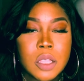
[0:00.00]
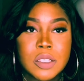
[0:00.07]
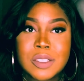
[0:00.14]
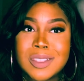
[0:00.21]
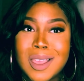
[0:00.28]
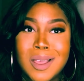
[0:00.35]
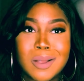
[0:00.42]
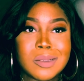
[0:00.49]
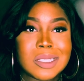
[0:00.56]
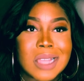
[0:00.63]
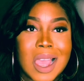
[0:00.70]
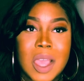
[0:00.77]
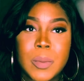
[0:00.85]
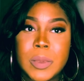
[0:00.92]
So
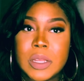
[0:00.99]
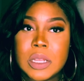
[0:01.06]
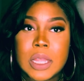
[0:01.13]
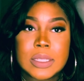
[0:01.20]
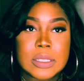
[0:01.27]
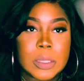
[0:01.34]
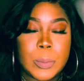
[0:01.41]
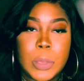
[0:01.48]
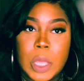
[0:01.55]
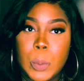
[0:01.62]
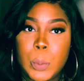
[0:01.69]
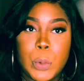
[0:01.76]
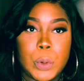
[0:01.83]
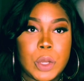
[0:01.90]
Simon lets the
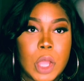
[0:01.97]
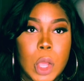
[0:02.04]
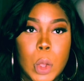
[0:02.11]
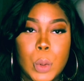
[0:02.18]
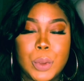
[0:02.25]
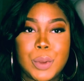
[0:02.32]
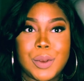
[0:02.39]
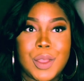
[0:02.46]
people know,